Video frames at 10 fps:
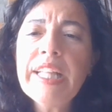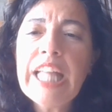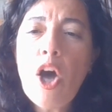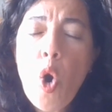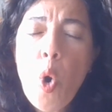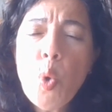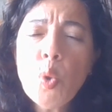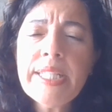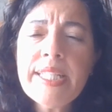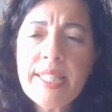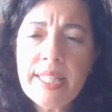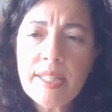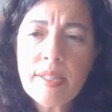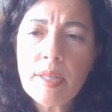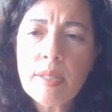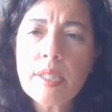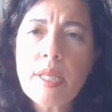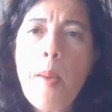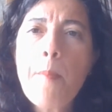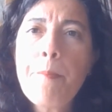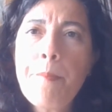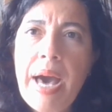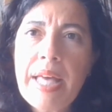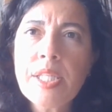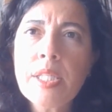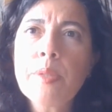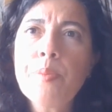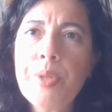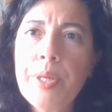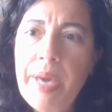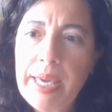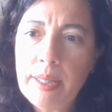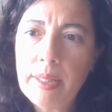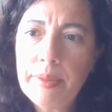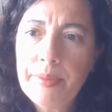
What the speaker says: all the citizens must prevail.